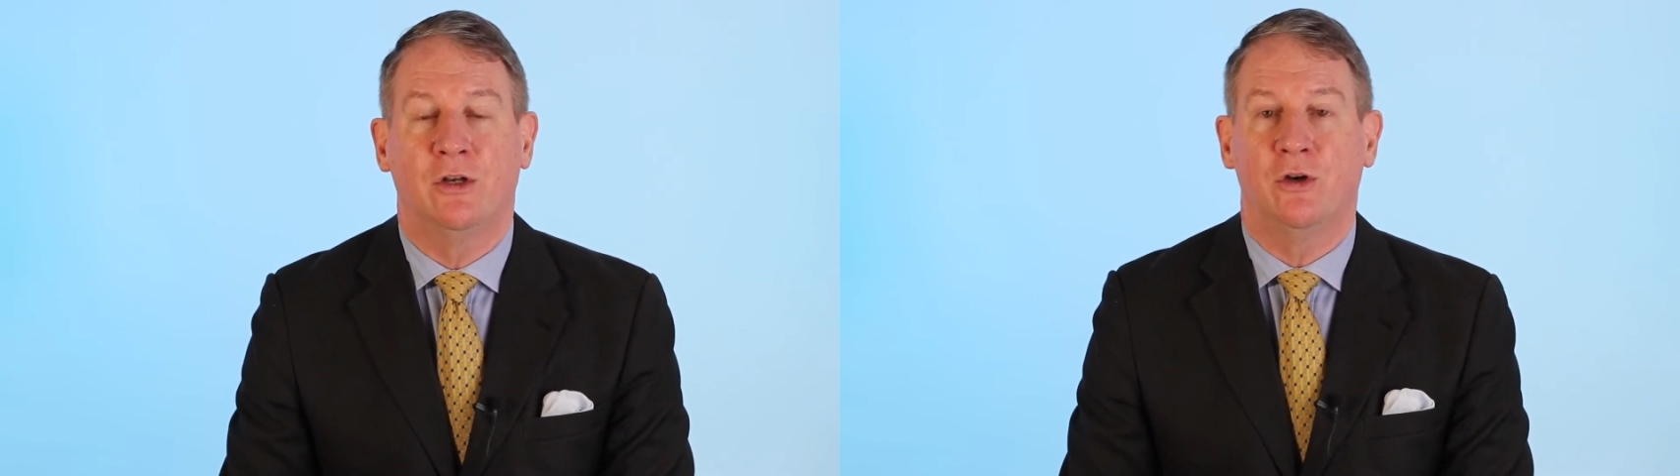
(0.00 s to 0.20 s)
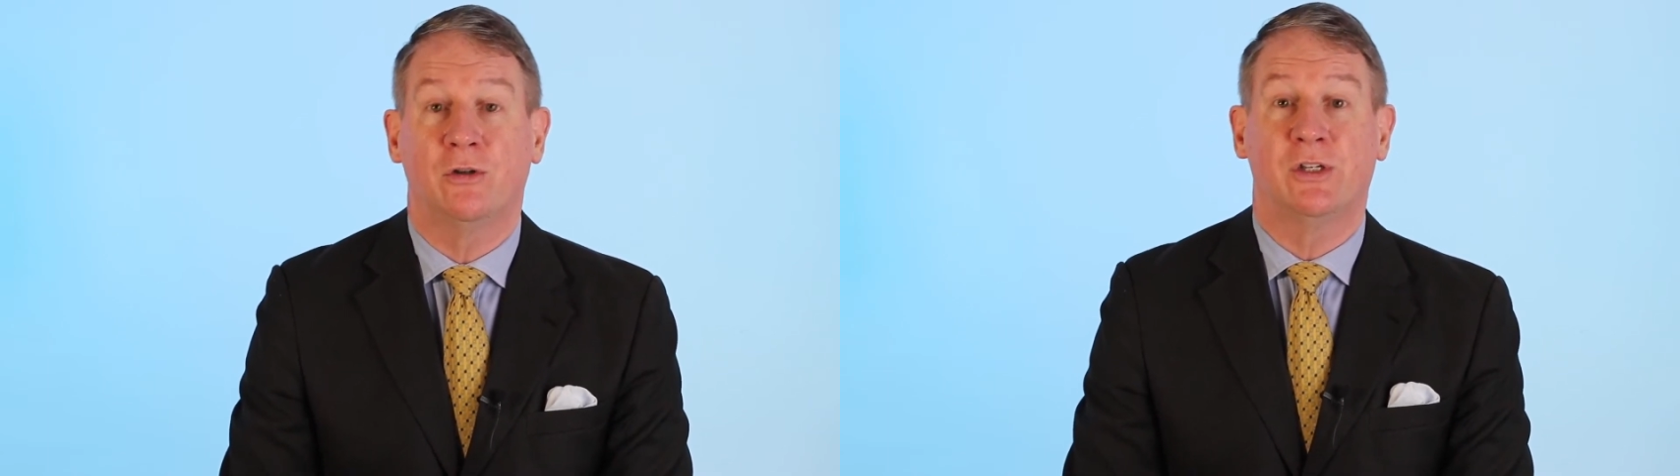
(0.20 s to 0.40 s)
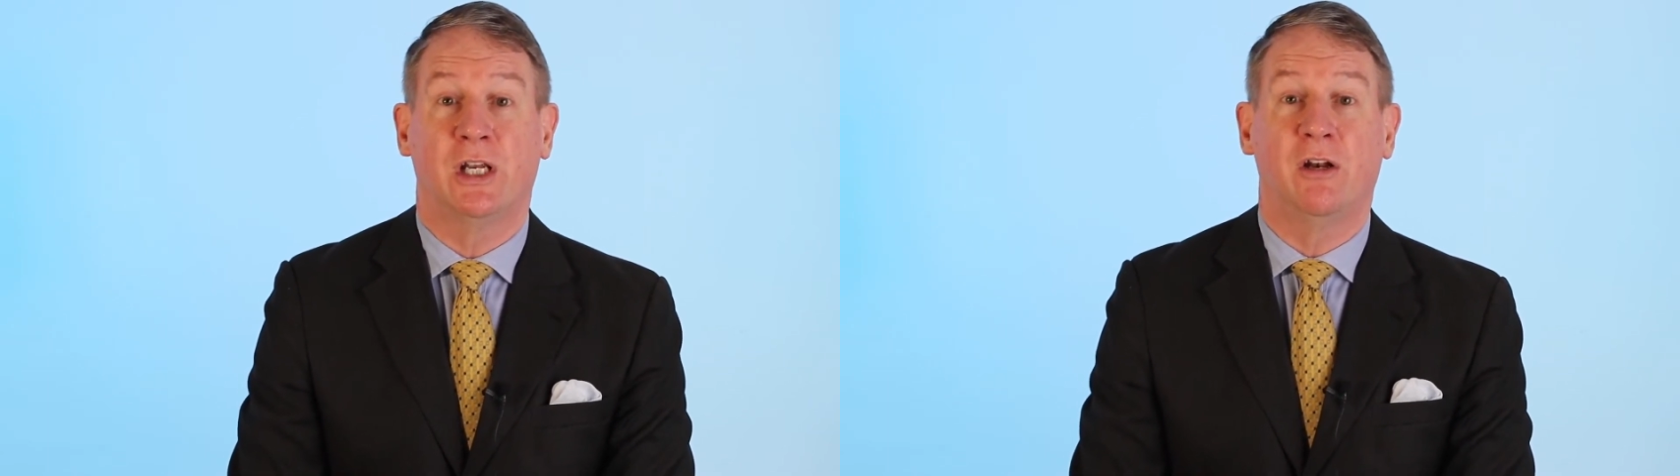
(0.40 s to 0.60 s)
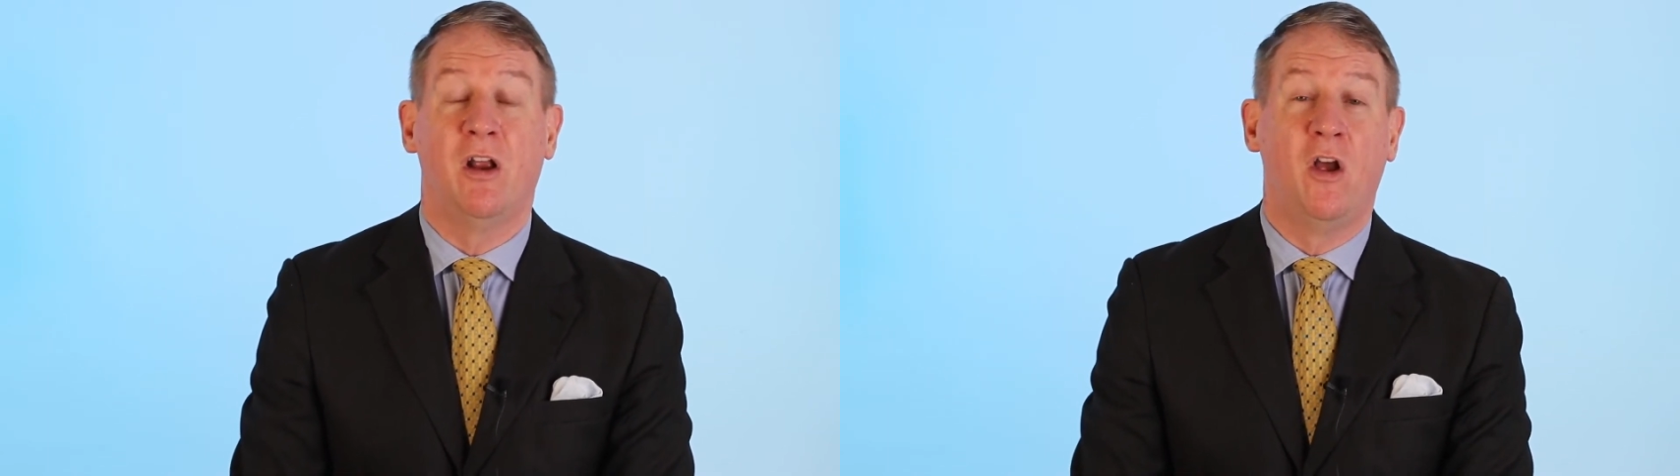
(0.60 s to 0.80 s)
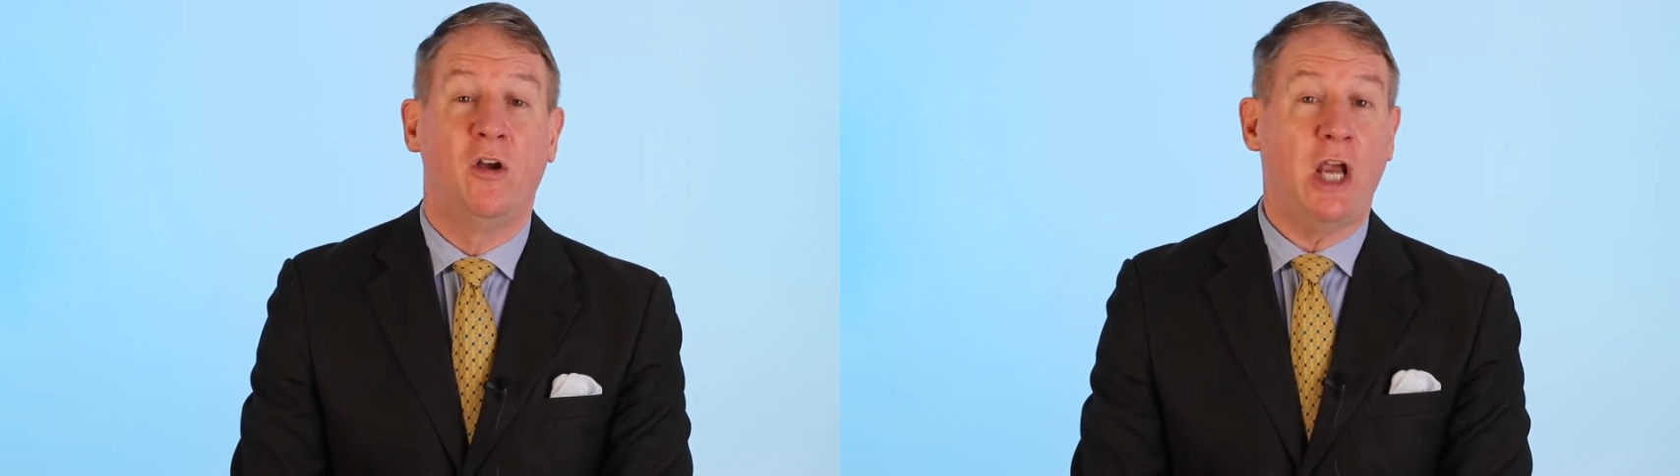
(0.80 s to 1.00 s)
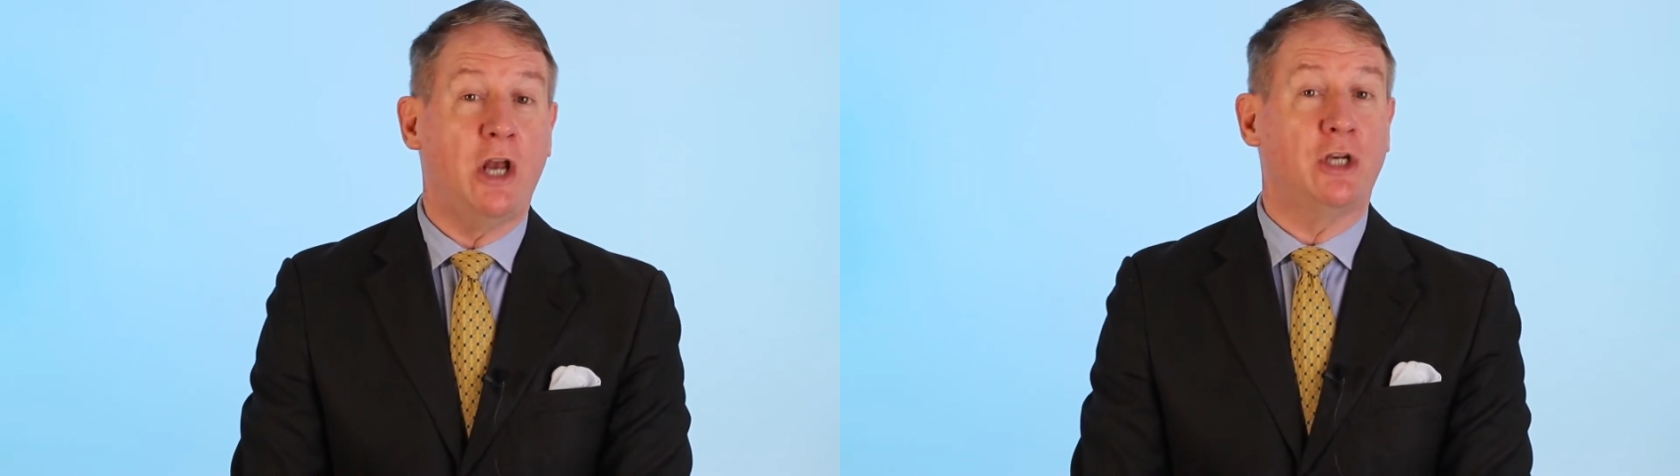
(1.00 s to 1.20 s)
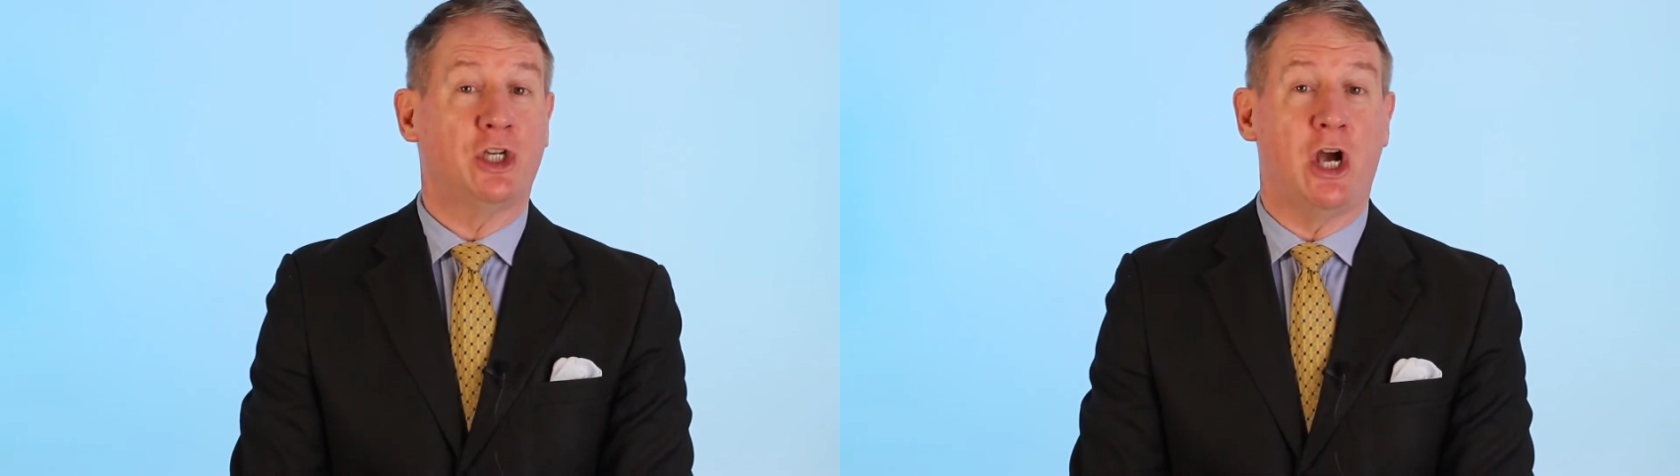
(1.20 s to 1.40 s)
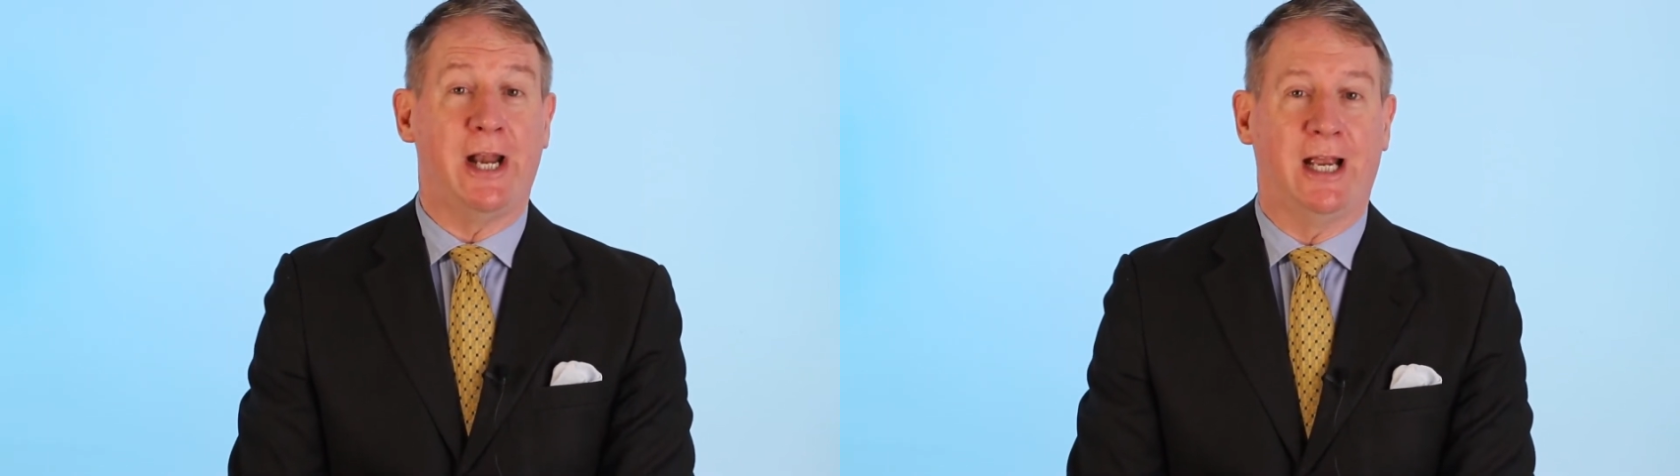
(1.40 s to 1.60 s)
The doctor said, go to
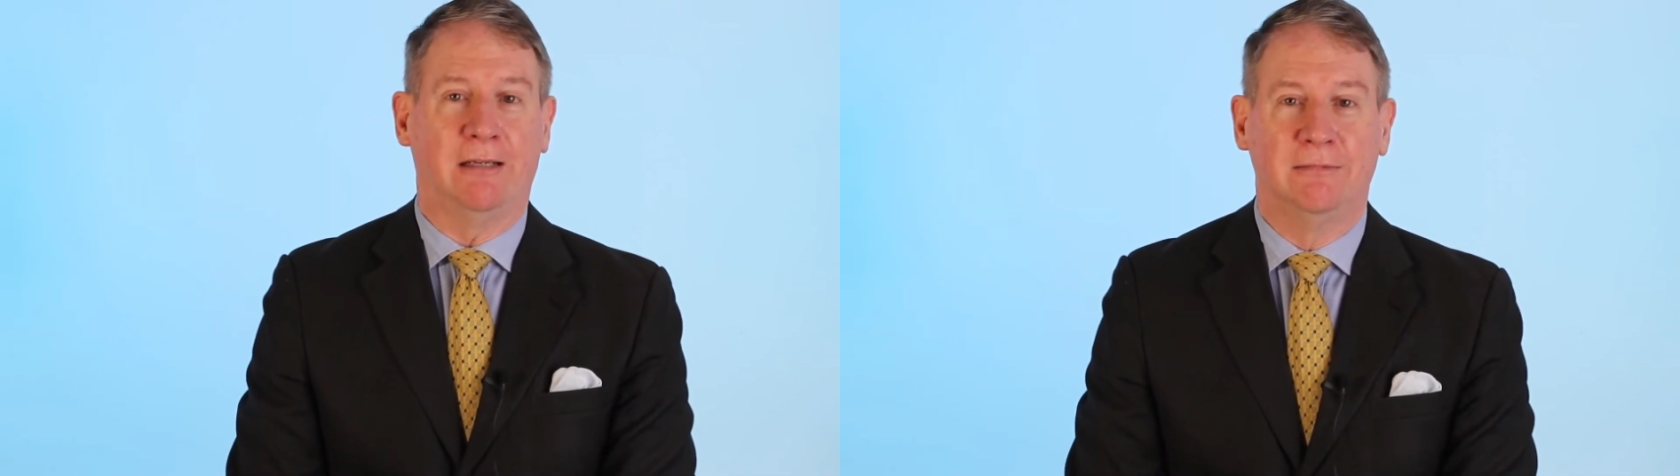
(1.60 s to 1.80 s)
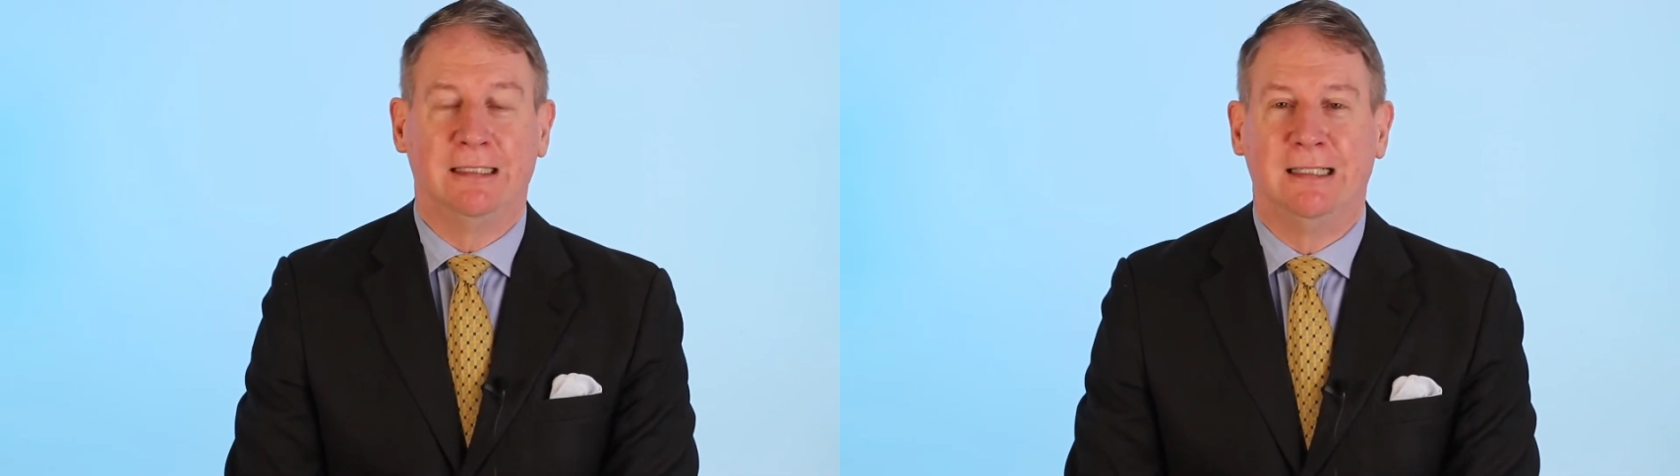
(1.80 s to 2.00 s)
China.